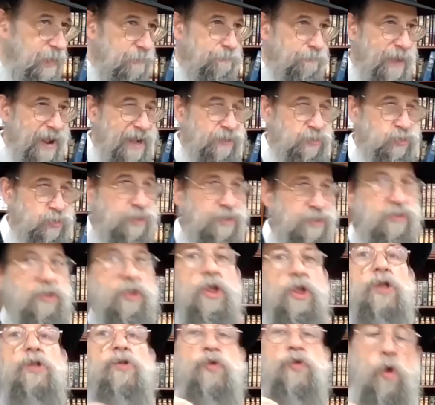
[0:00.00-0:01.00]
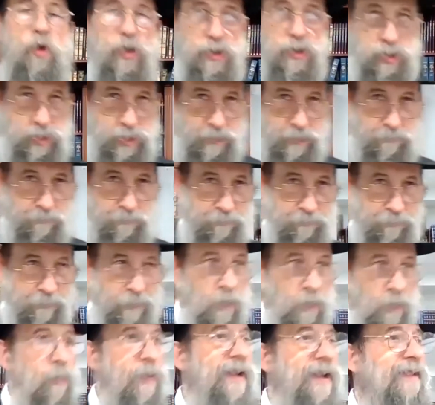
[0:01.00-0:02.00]
Parshas Kedoshim.
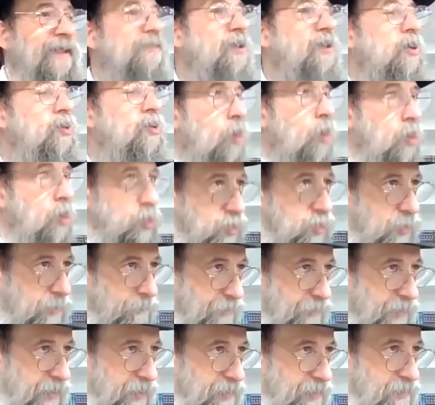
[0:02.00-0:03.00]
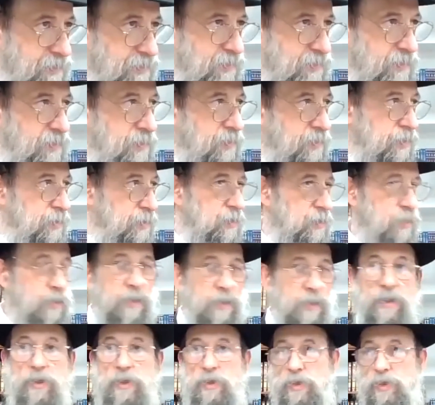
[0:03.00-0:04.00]
What does Kedoshim means?
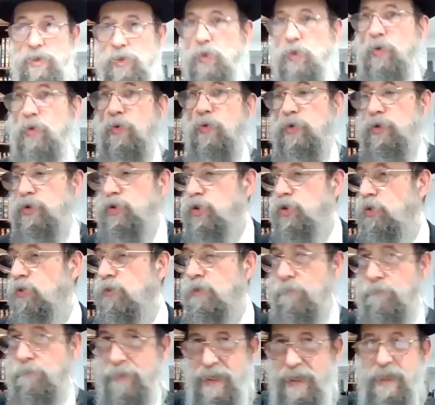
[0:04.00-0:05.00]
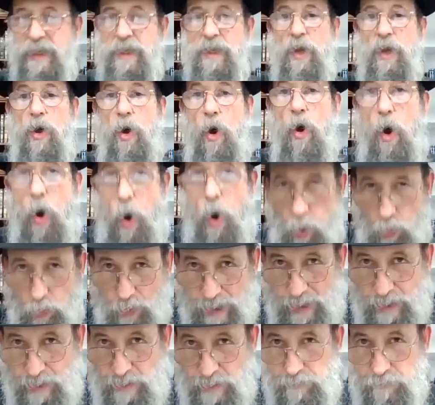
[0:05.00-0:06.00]
You should be
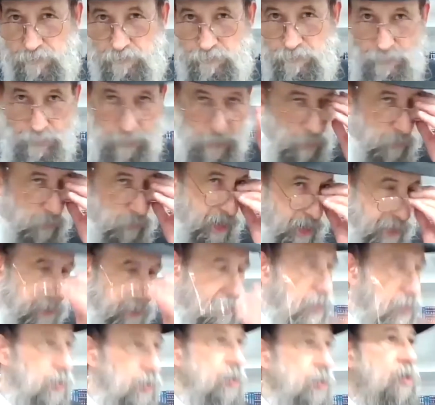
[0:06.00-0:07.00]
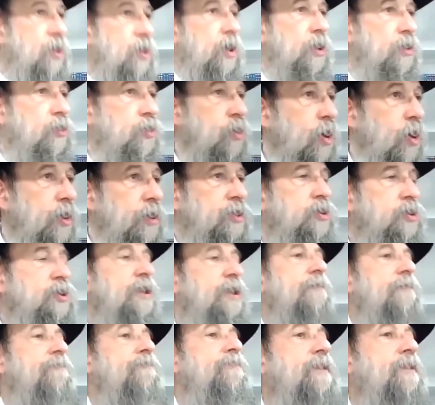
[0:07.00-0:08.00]
holy, right?
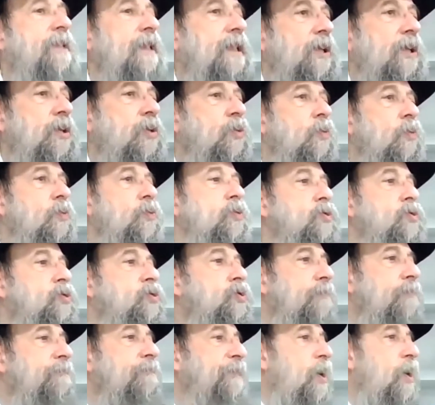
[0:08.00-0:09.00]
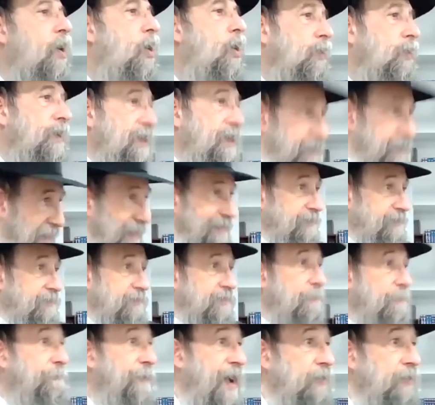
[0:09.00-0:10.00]
Kedoshim tiyu, you should be holy. That's
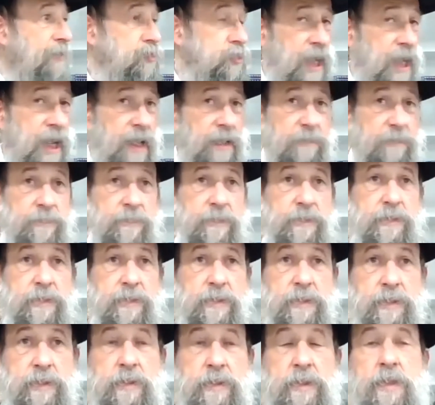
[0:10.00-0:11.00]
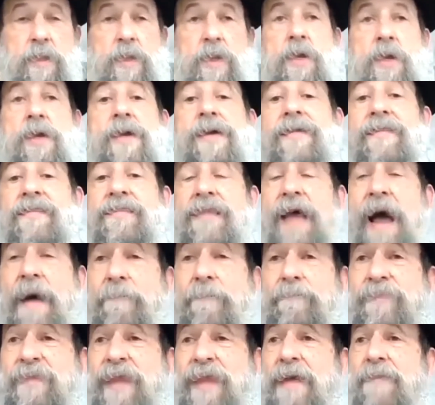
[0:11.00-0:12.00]
the Parsha.
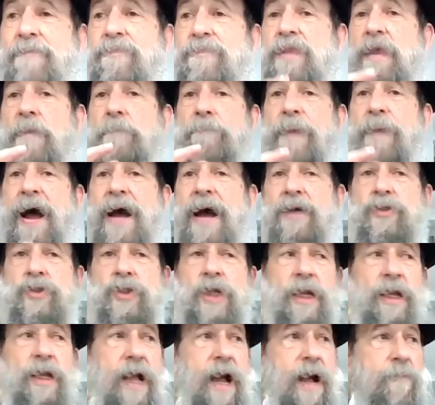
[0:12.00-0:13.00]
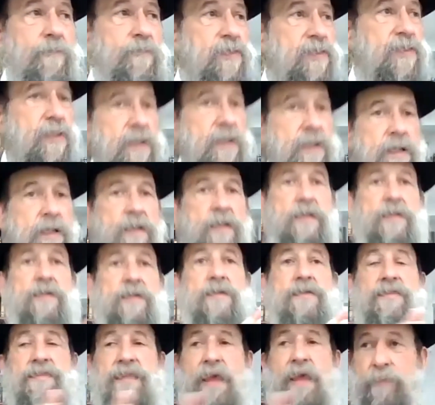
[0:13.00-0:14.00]
Sometimes the Parsha comes
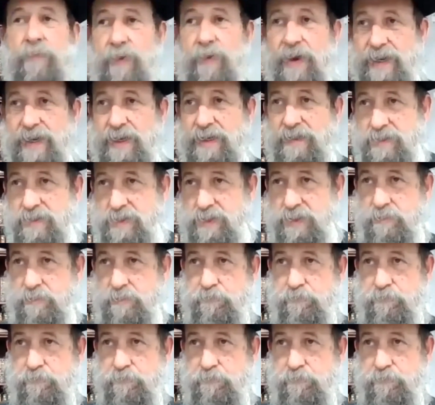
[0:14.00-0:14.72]
separated.